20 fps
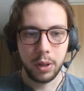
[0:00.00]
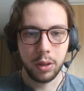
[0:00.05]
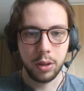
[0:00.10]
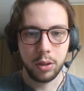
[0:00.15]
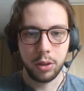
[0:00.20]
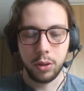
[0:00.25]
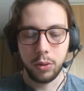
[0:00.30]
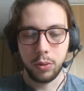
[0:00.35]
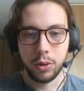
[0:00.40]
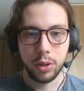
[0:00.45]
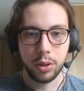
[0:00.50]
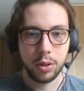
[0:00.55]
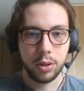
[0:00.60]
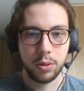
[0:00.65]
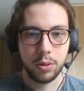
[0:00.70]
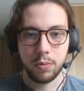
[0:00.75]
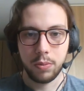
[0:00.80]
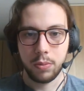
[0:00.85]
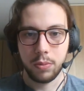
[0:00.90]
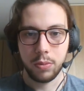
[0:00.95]
that you just
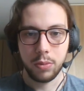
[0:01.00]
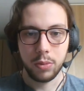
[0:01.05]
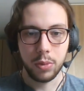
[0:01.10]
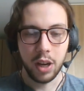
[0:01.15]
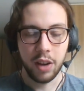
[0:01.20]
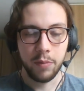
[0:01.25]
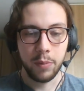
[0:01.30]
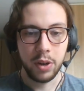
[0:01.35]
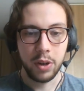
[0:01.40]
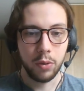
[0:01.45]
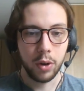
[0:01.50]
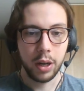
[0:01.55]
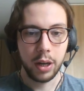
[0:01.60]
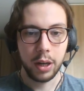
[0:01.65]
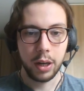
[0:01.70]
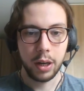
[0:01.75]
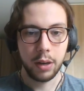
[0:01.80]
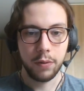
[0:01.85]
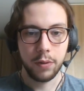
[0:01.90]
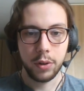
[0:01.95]
have been
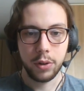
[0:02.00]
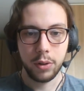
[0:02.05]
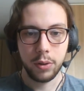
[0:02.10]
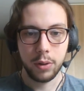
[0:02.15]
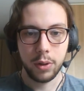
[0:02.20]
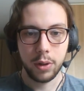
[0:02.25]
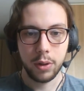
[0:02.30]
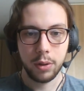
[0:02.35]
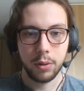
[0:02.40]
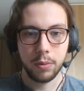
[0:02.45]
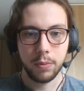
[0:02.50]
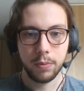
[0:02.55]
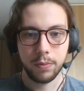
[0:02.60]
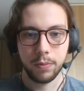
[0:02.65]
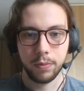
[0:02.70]
writing it for too long,